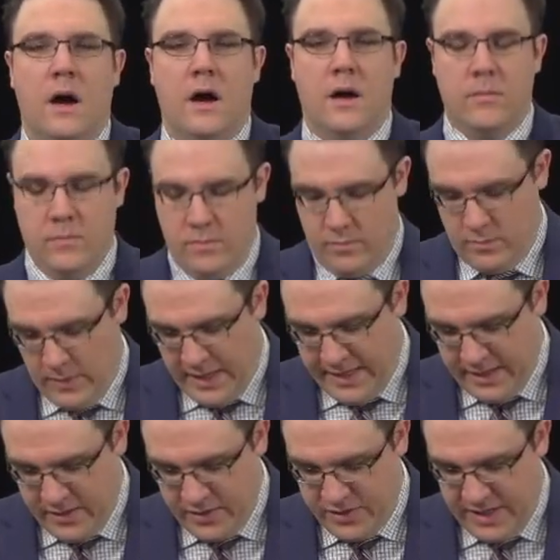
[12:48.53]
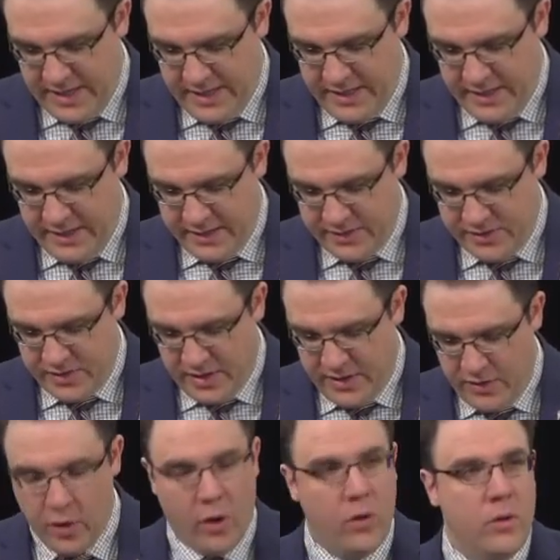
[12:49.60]
Um, my understanding is
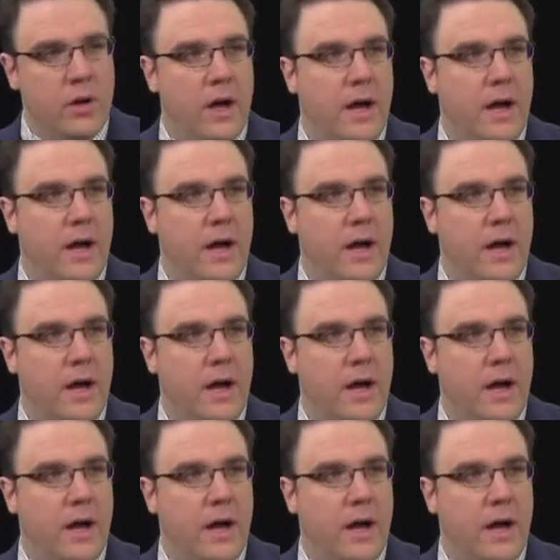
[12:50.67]
uh, no.